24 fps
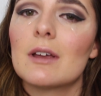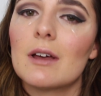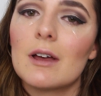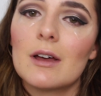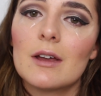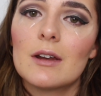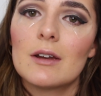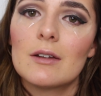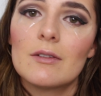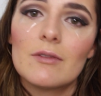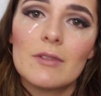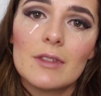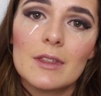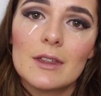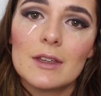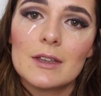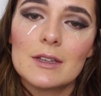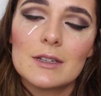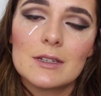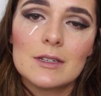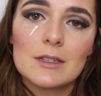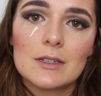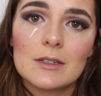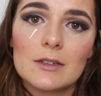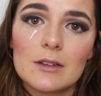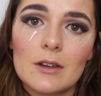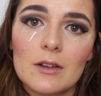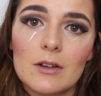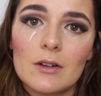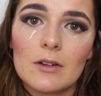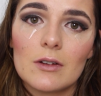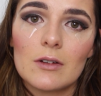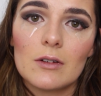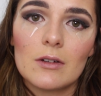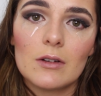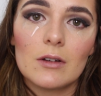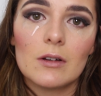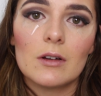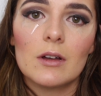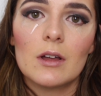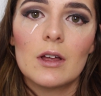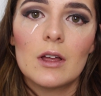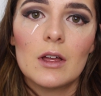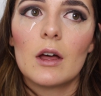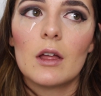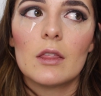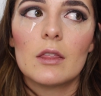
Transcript: out of this, so